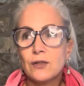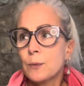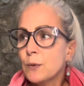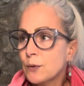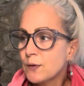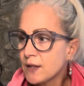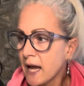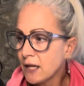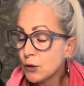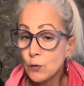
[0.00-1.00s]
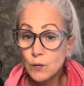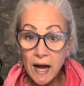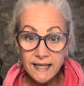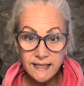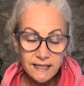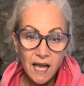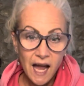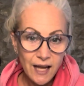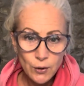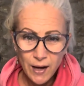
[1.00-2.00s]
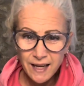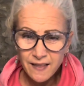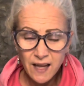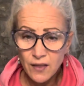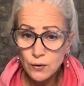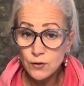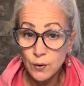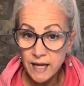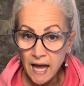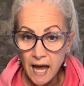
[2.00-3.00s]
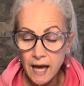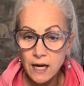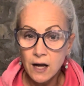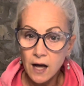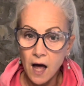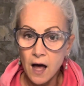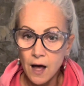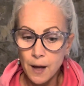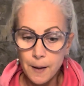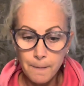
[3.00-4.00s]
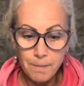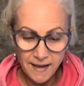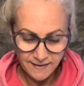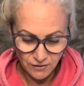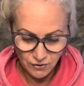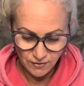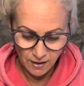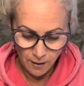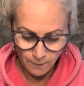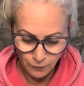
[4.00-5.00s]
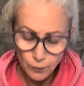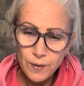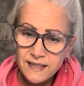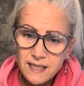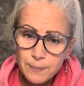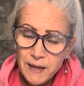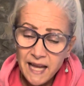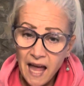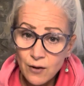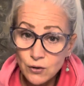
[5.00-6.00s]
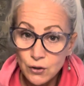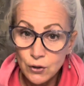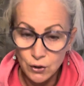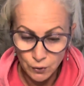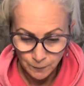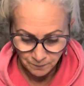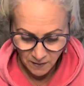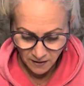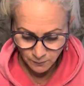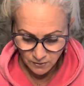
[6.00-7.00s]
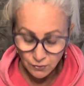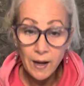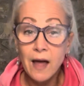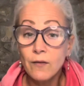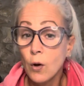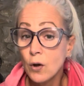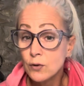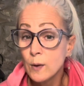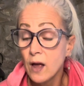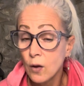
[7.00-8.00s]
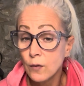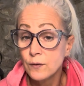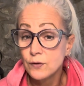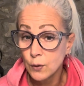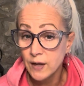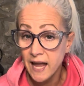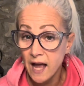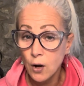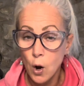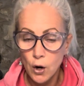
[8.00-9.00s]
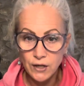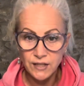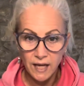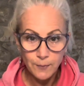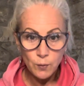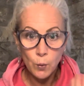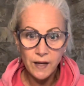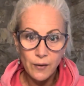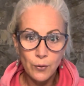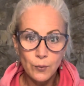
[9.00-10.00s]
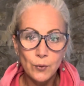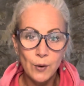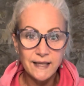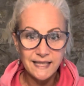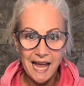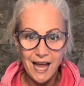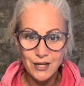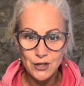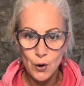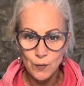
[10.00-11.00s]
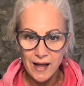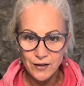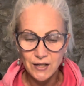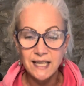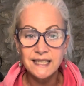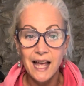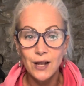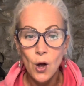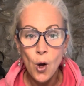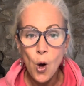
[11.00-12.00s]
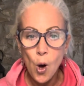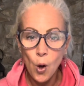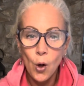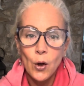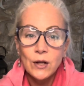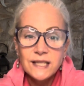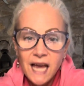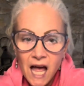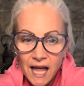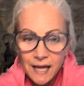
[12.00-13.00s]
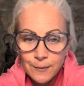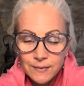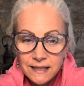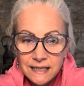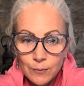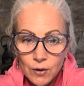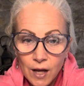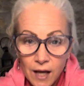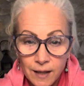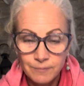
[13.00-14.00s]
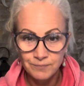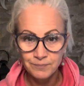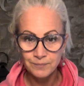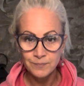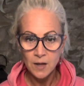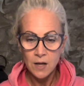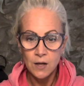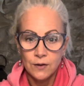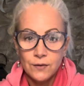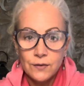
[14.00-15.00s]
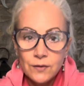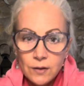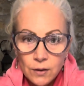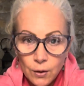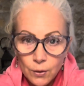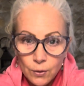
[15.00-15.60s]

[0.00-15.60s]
your moon sign, your rising sign, or any of the other zodiac messages that come through that speak out to you, as we do have all 12 zodiac archetypes working through us and around us at all times, Libra. So